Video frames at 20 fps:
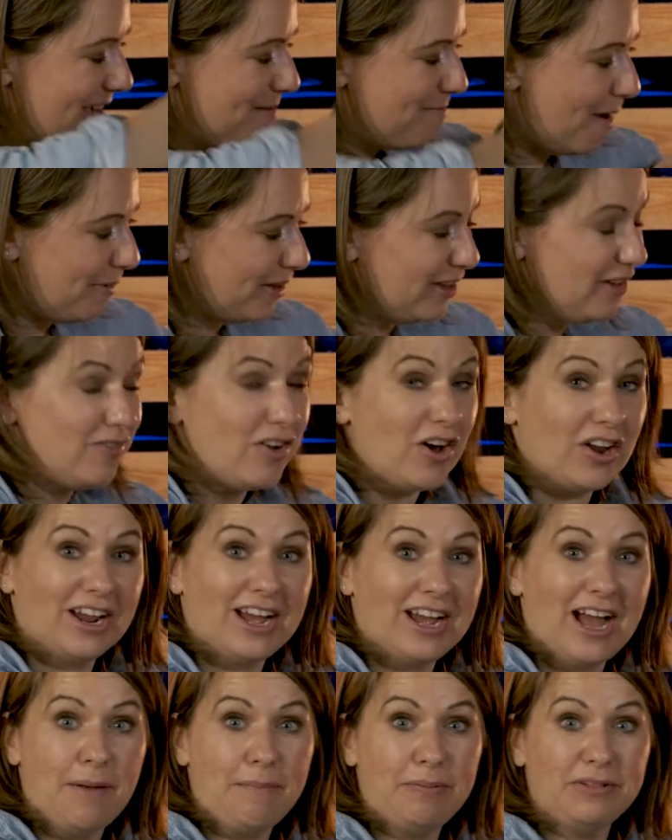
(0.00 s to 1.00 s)
Maybe you've got a
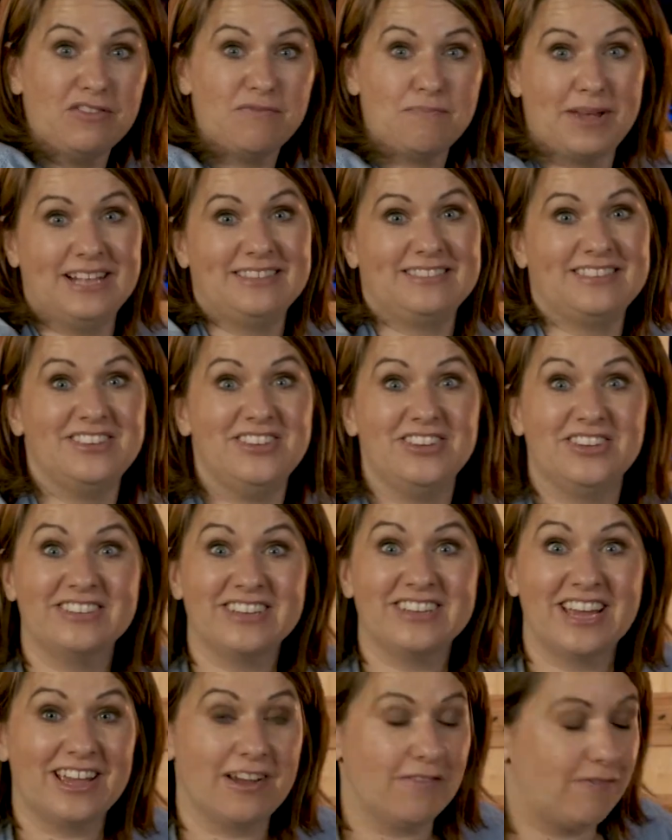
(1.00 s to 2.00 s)
couple of pets and you can
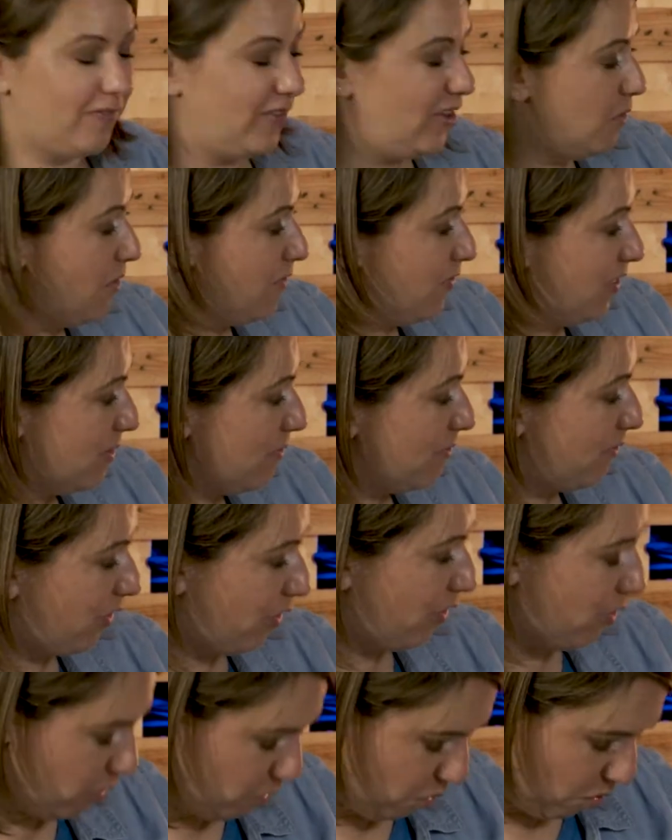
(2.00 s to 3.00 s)
take a few of them
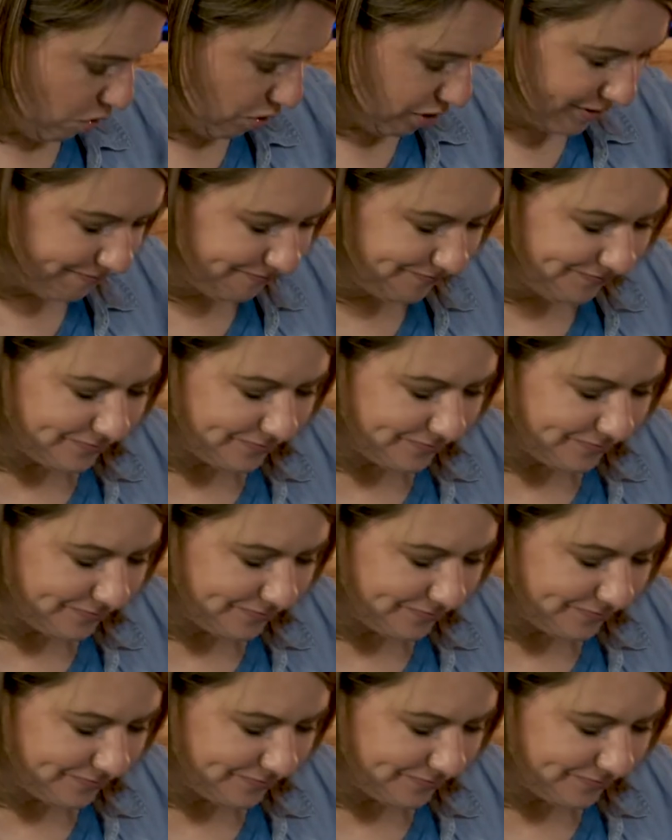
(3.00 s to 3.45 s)
for a walk.